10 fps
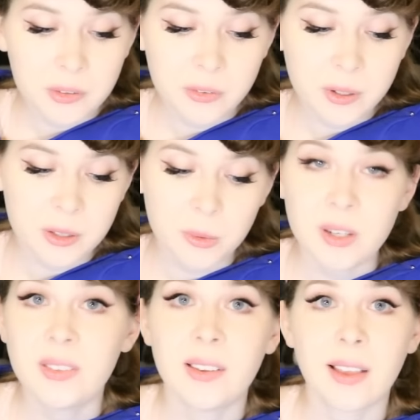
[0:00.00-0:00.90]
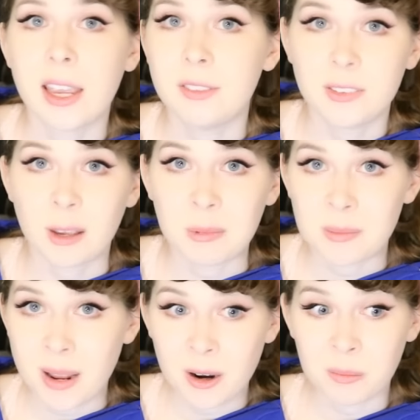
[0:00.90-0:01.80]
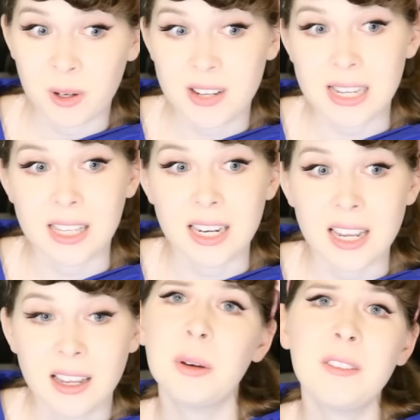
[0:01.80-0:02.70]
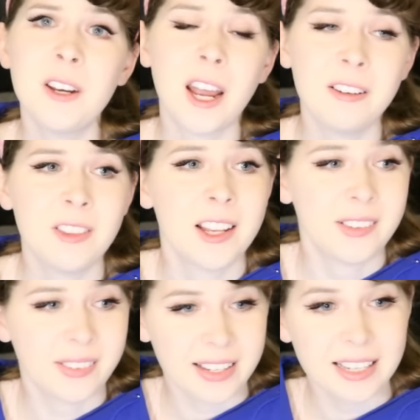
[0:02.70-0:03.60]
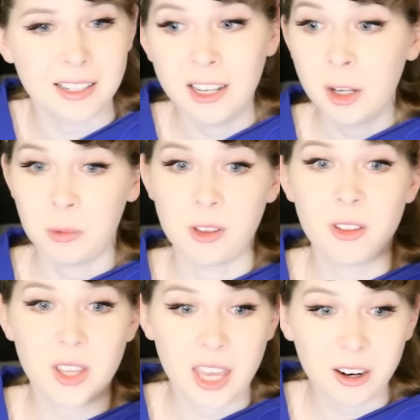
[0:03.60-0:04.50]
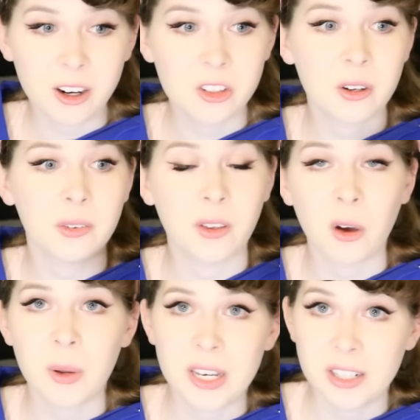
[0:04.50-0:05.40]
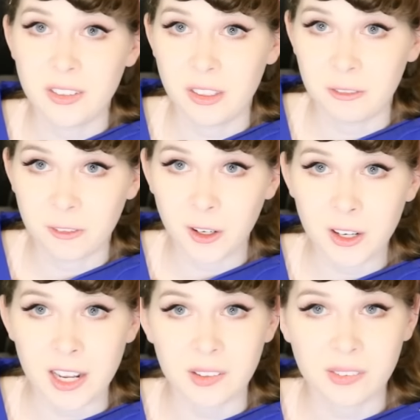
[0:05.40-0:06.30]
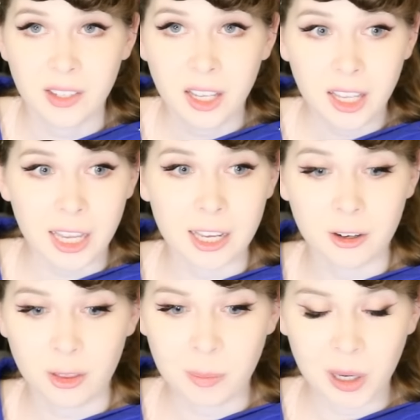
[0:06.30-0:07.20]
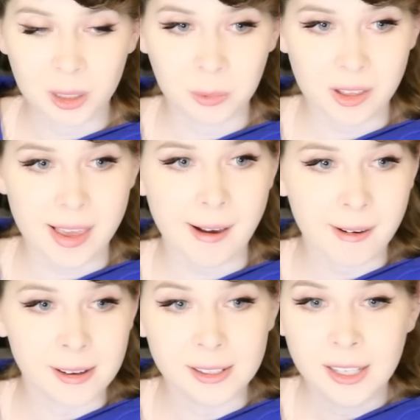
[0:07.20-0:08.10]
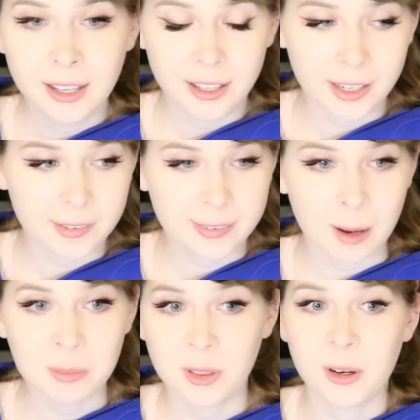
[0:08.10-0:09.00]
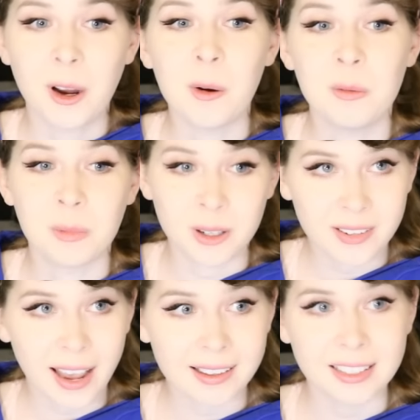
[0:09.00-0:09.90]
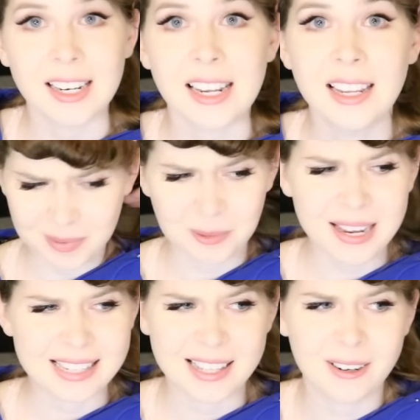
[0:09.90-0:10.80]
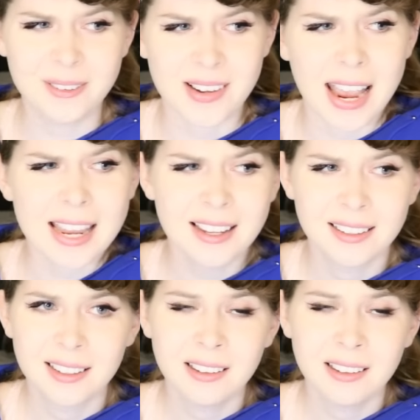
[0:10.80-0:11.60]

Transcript: Toy Story 3 says, I have accepted my own mortality. You even have that scene with all the characters going into the furnace and the part where they all accept their own mortality. But wait, they don't die.